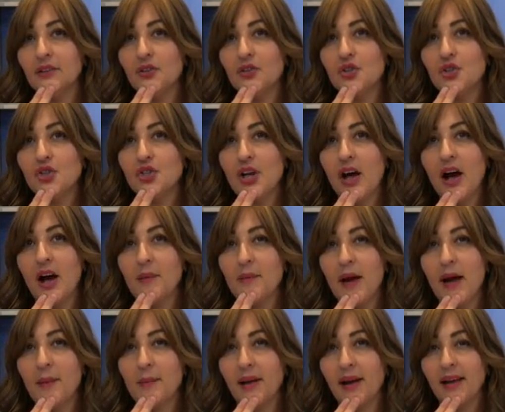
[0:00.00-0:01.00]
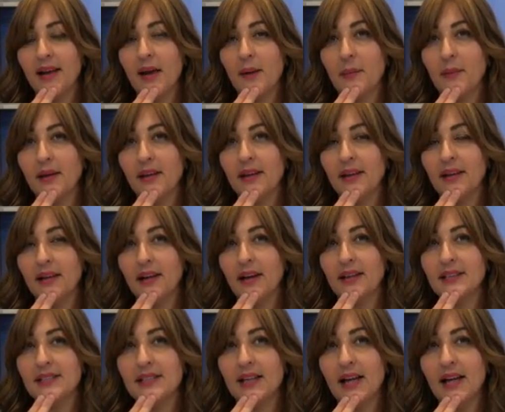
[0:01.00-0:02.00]
Shar Ma'amarei
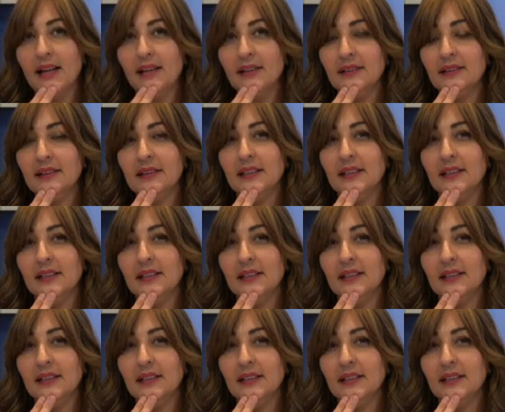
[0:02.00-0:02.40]
Razal.